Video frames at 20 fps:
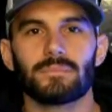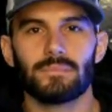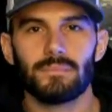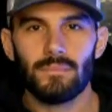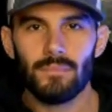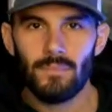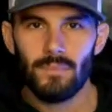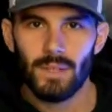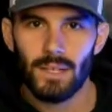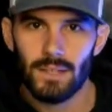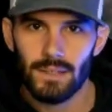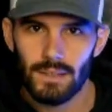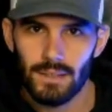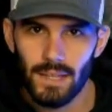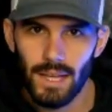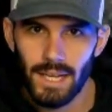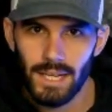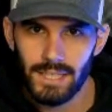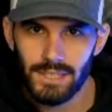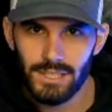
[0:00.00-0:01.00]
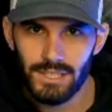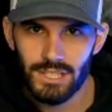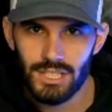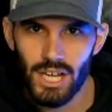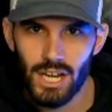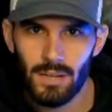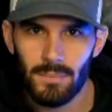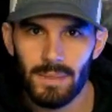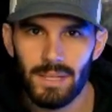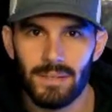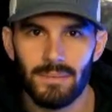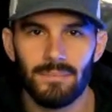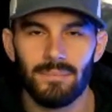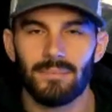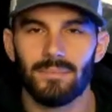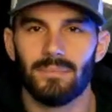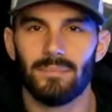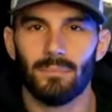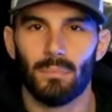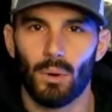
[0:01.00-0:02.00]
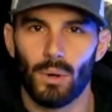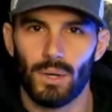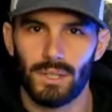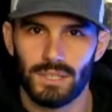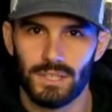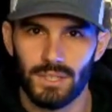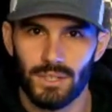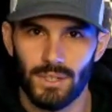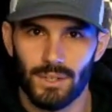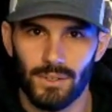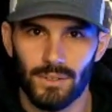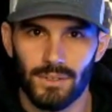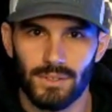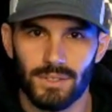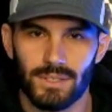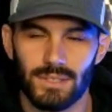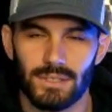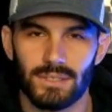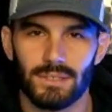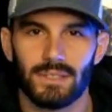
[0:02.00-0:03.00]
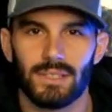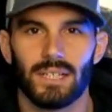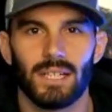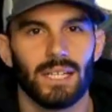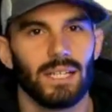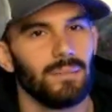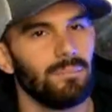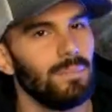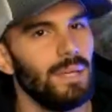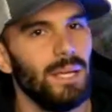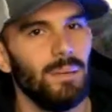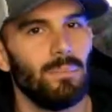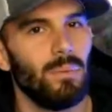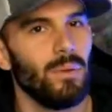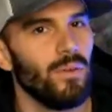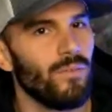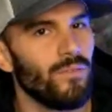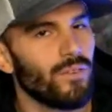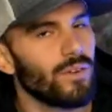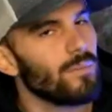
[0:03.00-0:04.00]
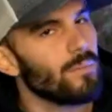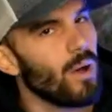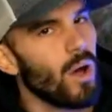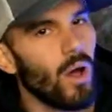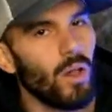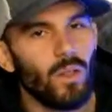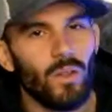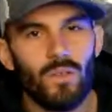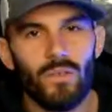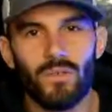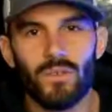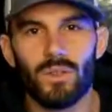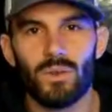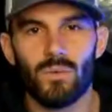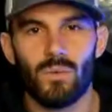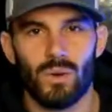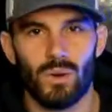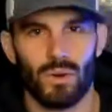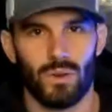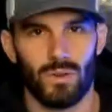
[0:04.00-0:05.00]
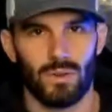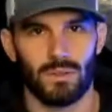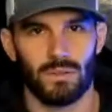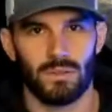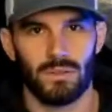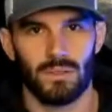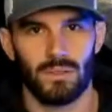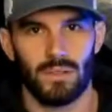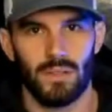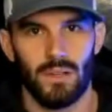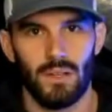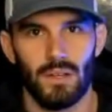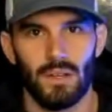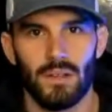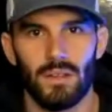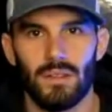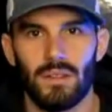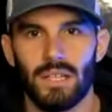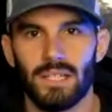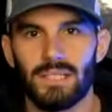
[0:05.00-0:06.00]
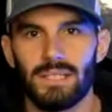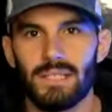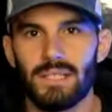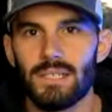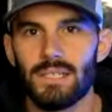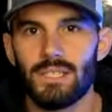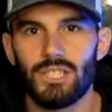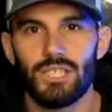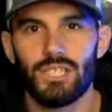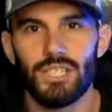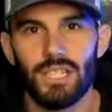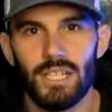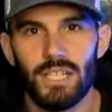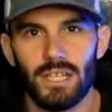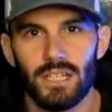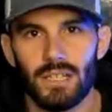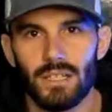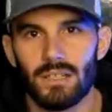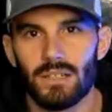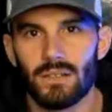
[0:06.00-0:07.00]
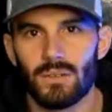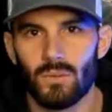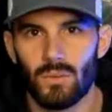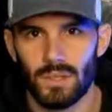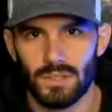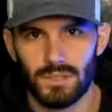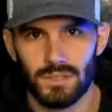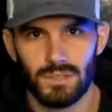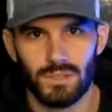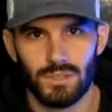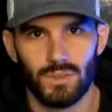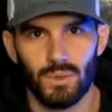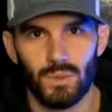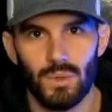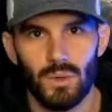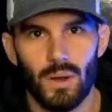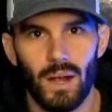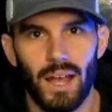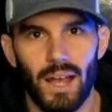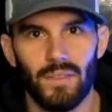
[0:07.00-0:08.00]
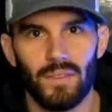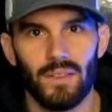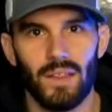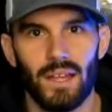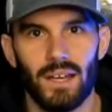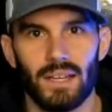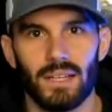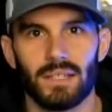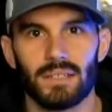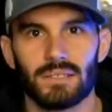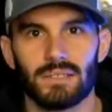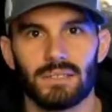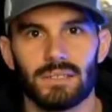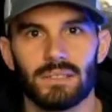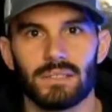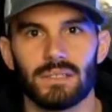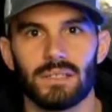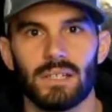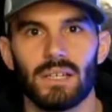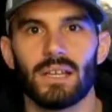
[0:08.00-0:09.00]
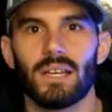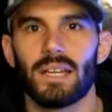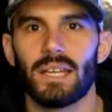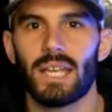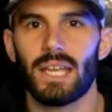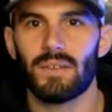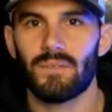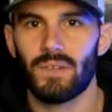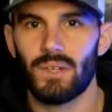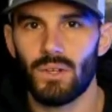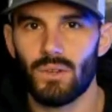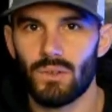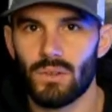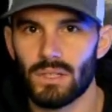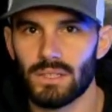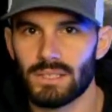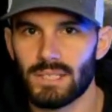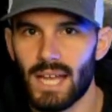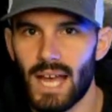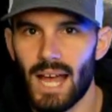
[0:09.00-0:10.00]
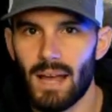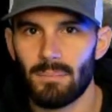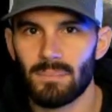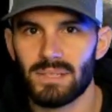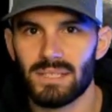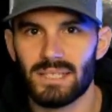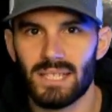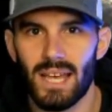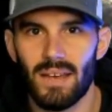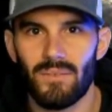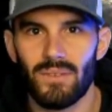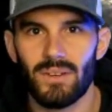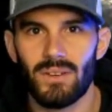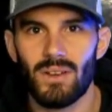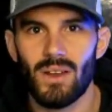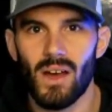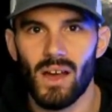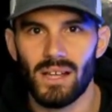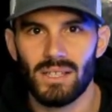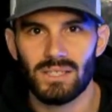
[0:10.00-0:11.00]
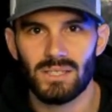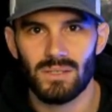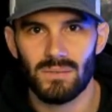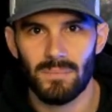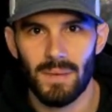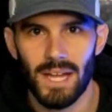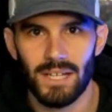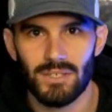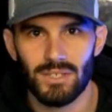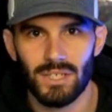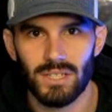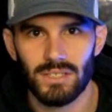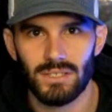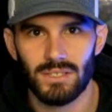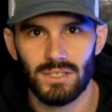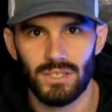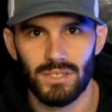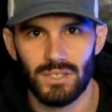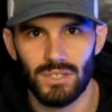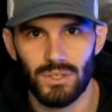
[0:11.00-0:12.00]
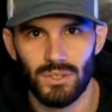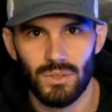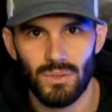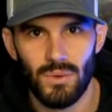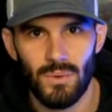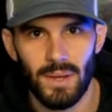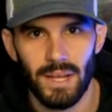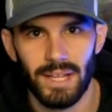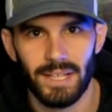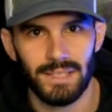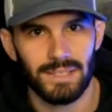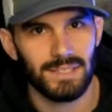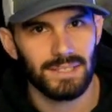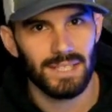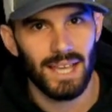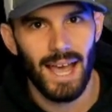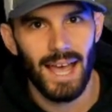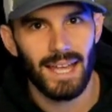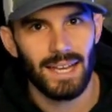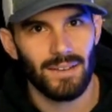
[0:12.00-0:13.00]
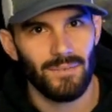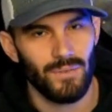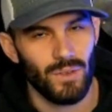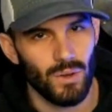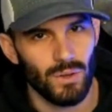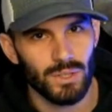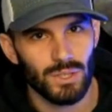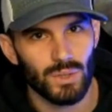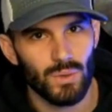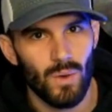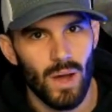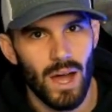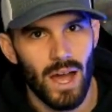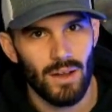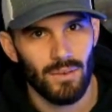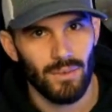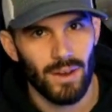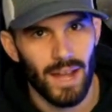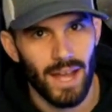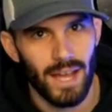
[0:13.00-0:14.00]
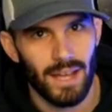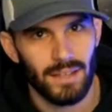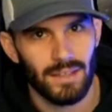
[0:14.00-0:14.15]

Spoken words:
ladies and gentlemen, boys and girls, people from all over the world, this is G with Studio Athletics, giving you the top 7 isometrics to do inside of your squat rack.